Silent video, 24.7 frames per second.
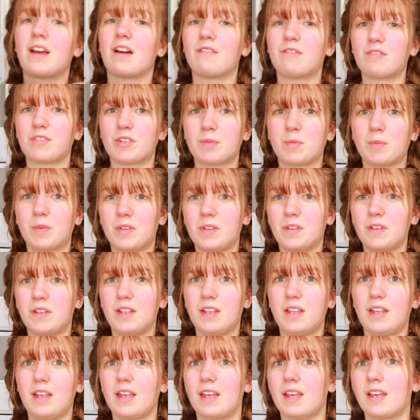comfortable.
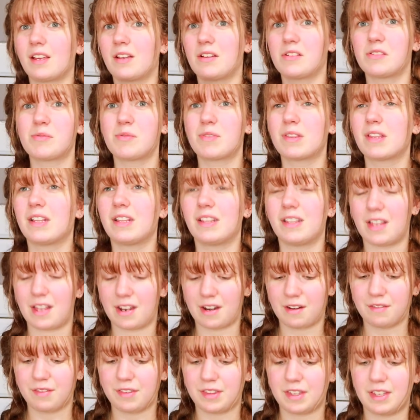It goes with a
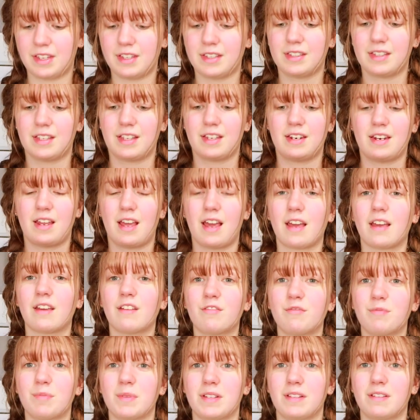lot of things, and
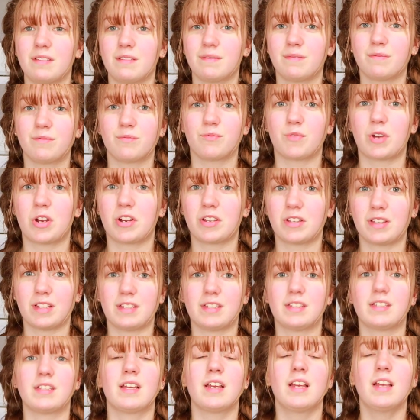I've been wearing
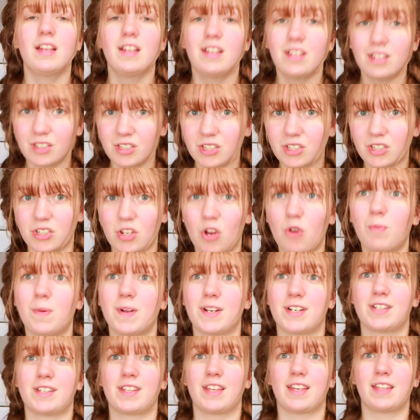this so
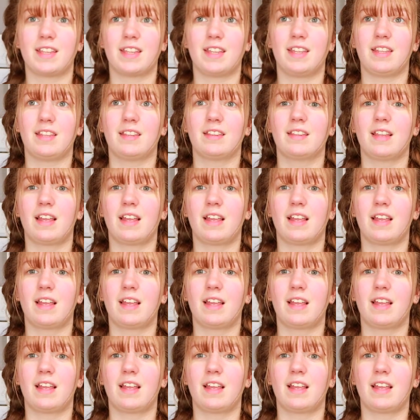much lately.